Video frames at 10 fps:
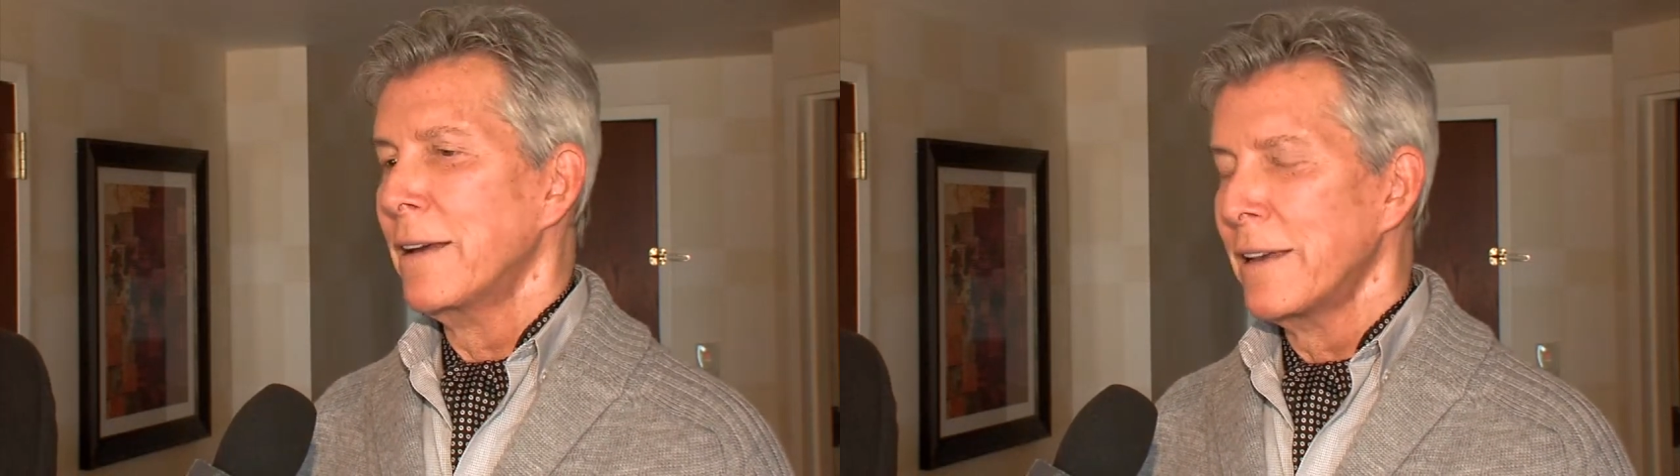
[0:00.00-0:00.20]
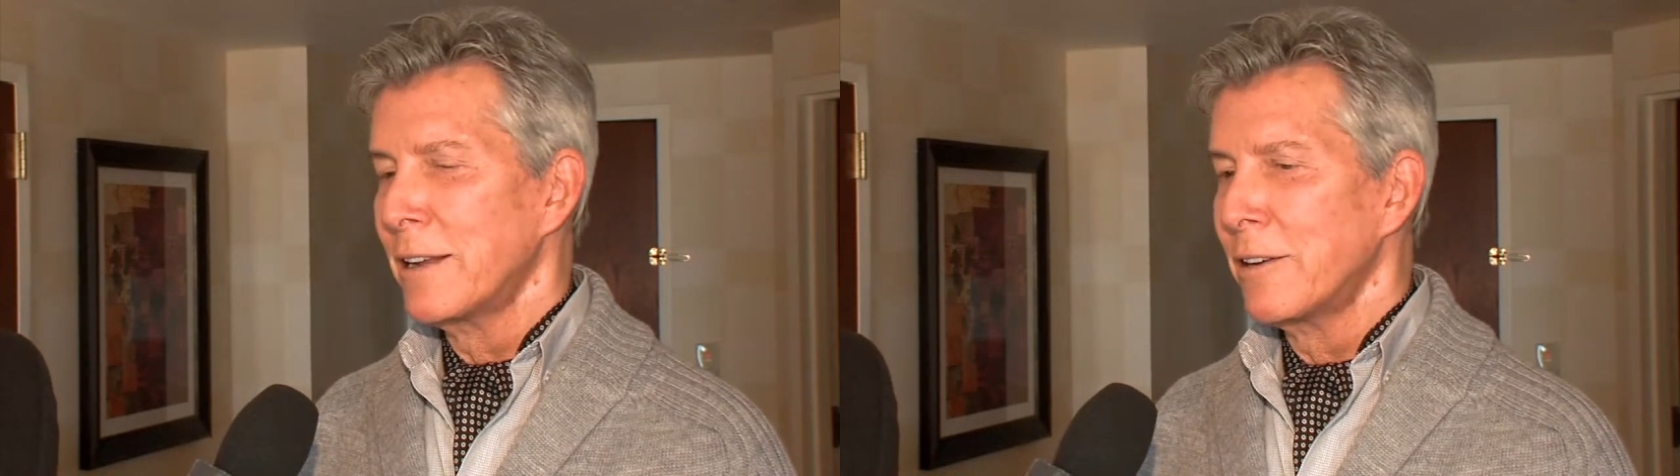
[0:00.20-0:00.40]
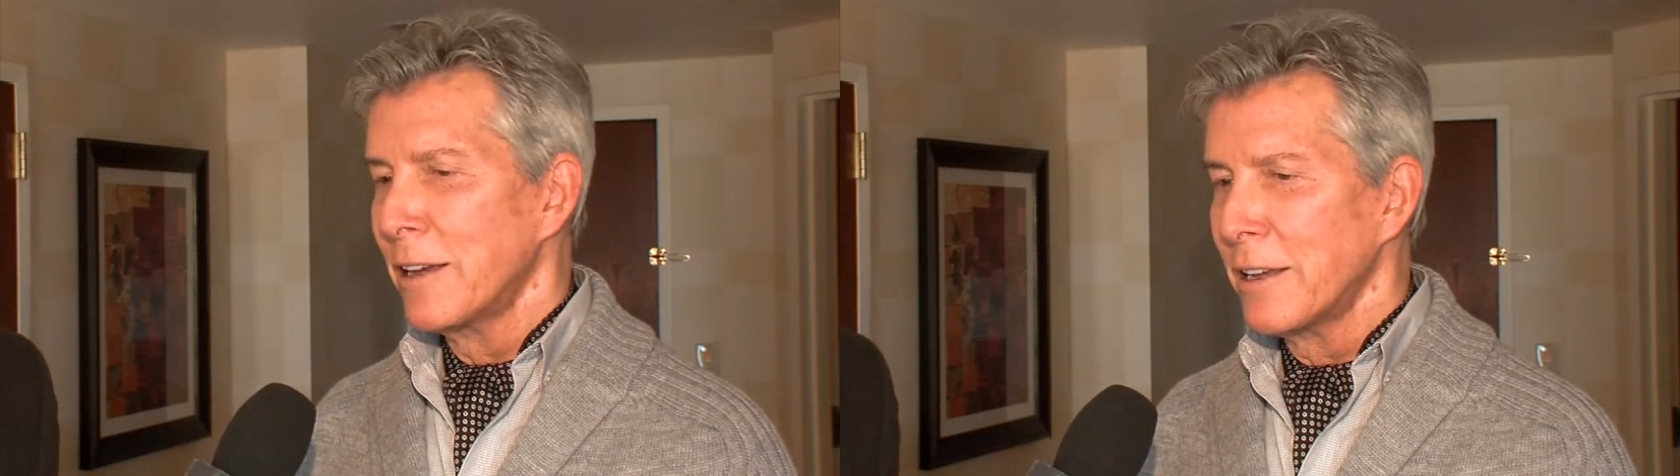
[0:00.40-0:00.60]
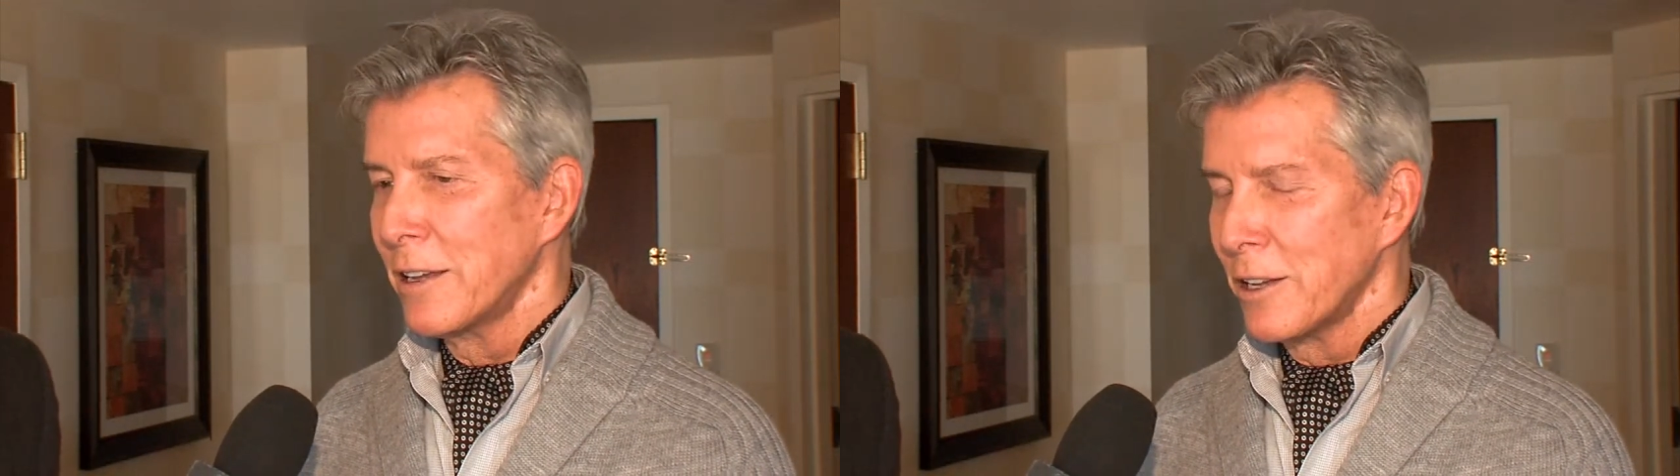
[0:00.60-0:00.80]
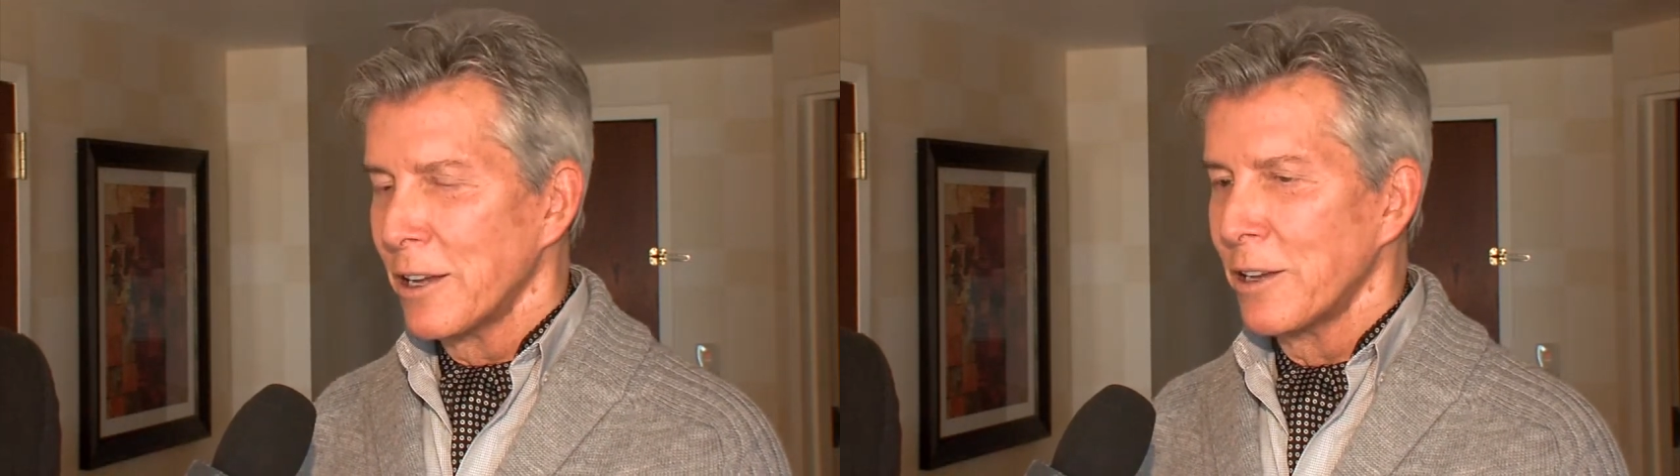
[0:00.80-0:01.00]

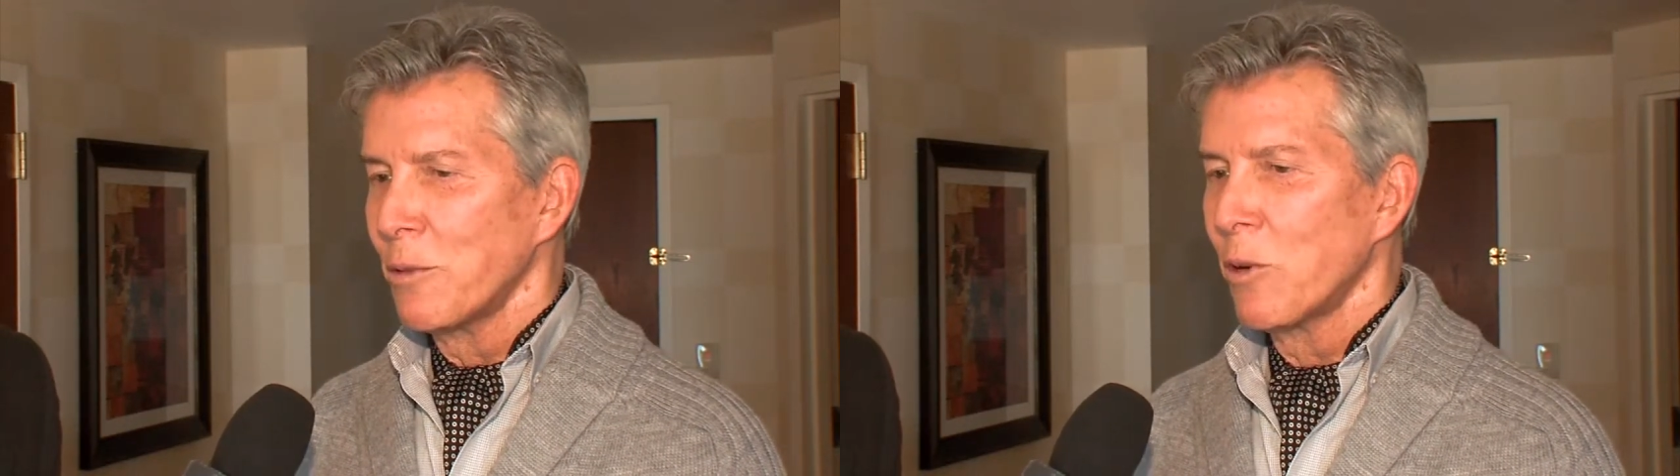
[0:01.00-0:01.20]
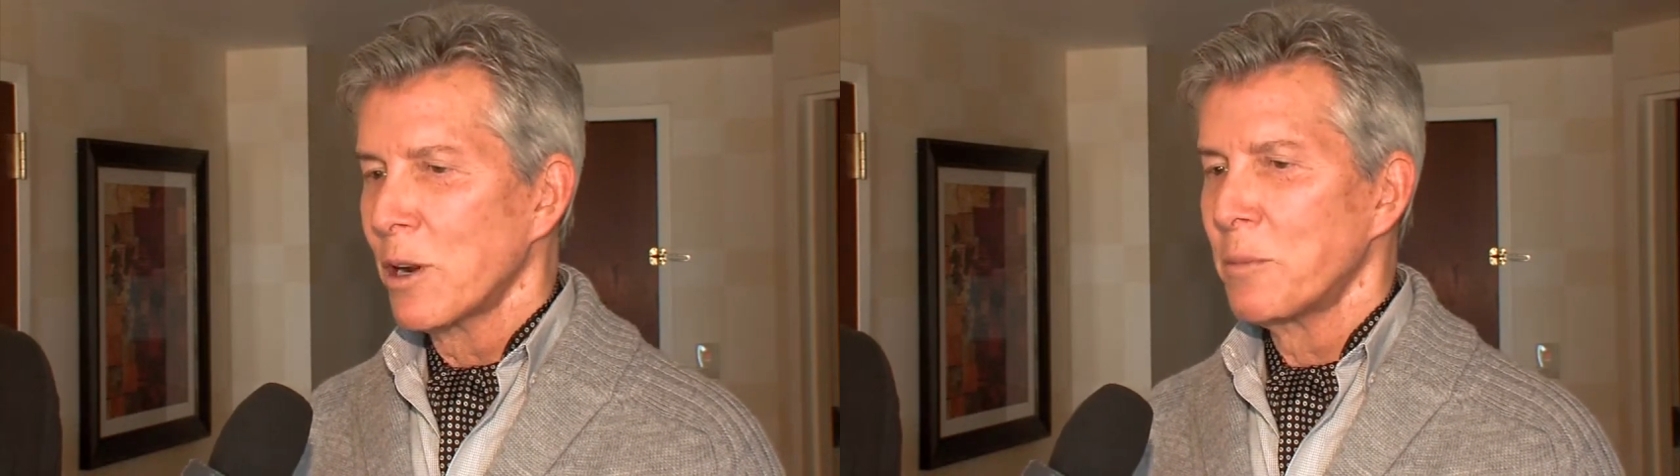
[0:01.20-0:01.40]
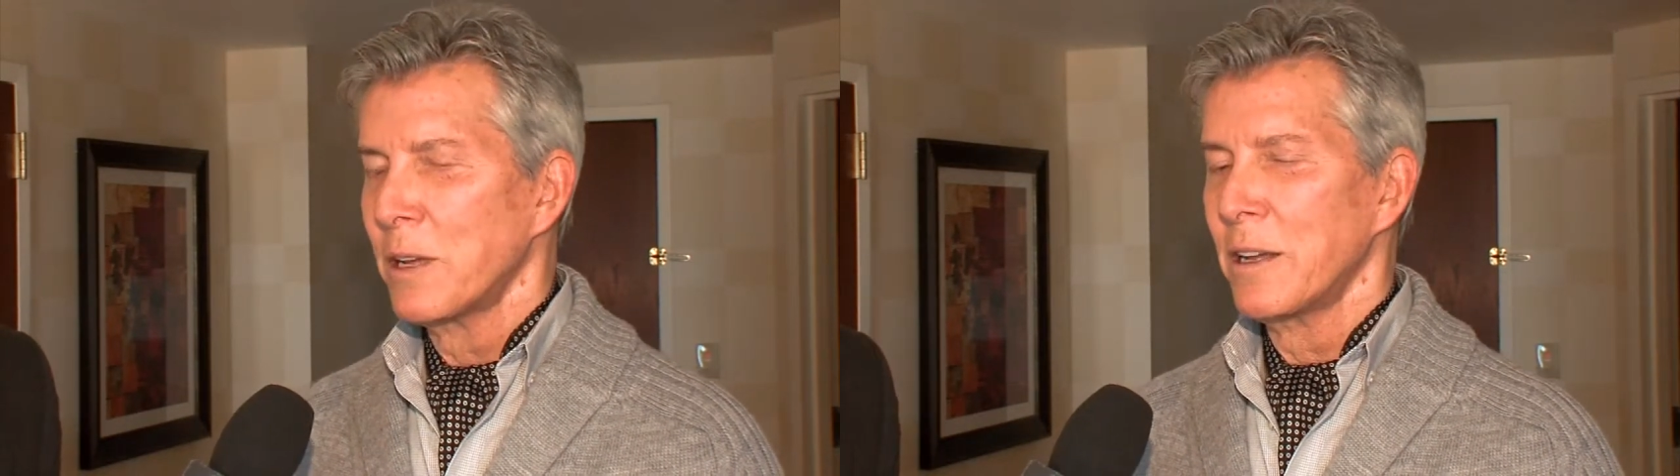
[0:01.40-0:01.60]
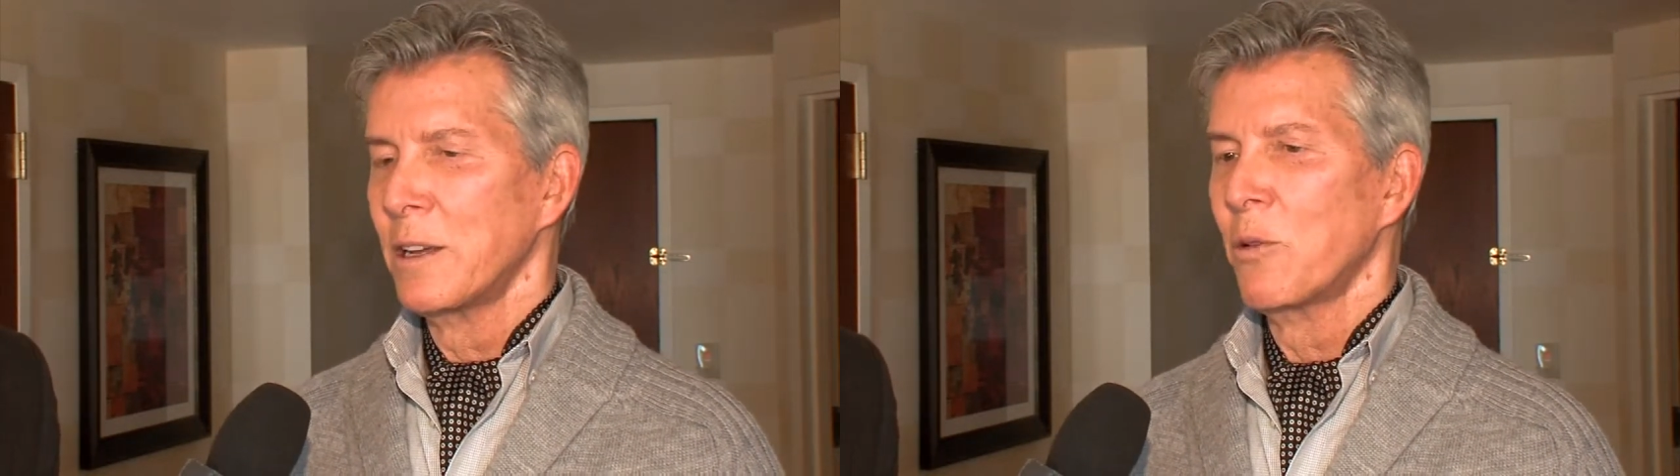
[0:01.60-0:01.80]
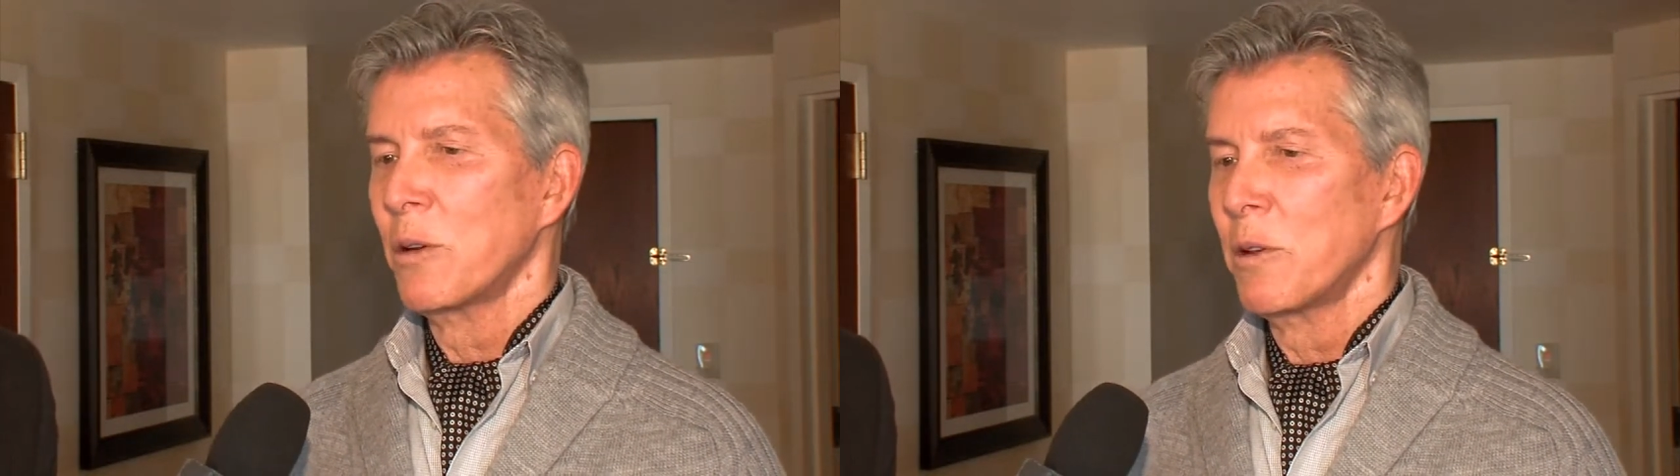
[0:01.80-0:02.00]
you want him
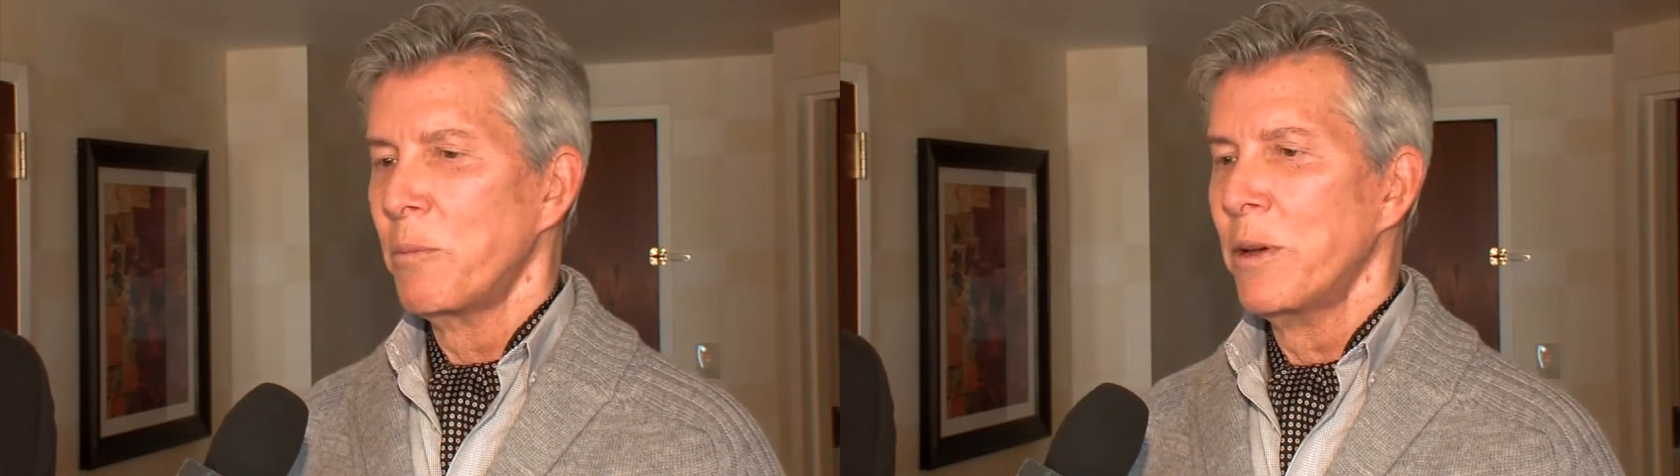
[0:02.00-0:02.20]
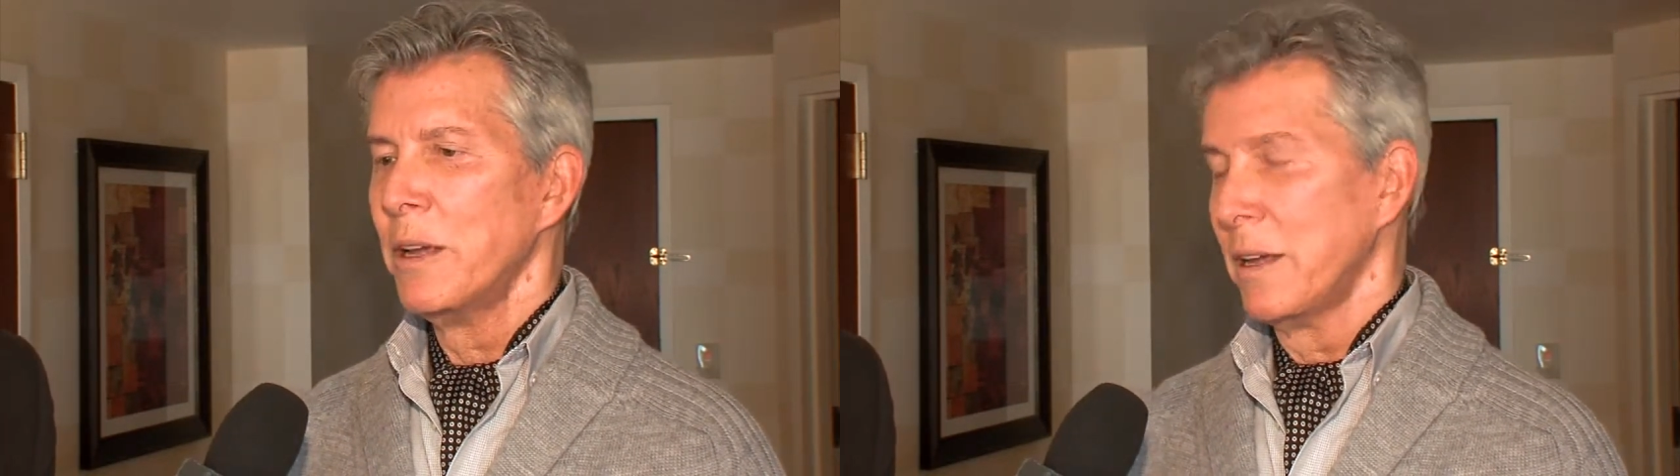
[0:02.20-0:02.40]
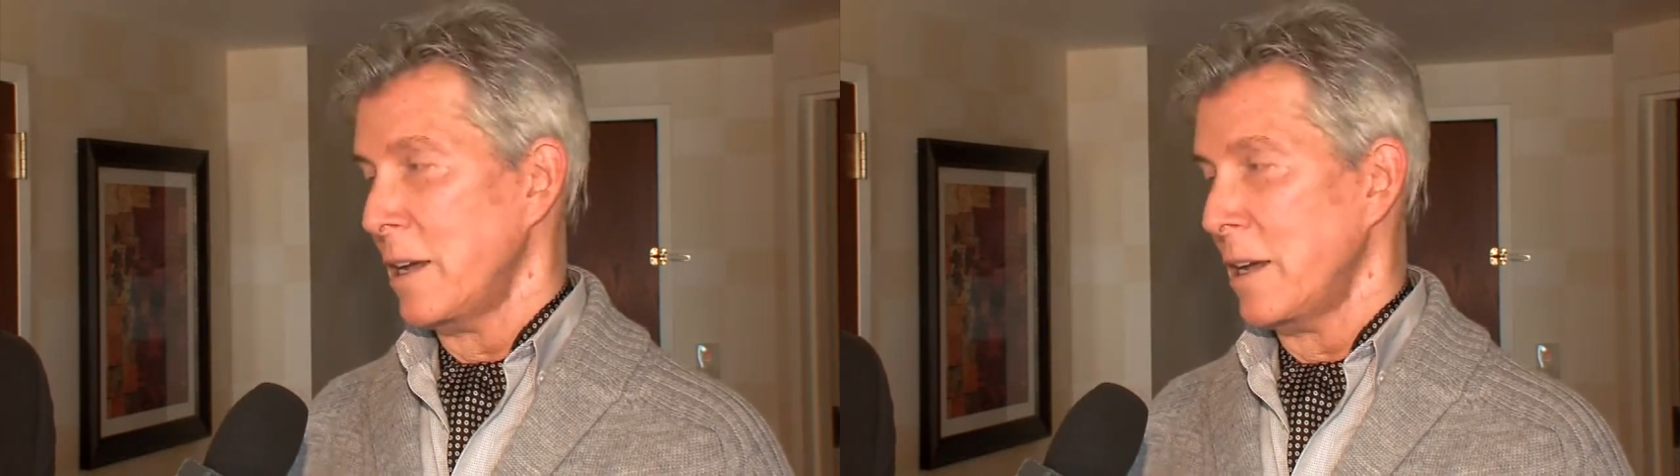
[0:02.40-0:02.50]
to be,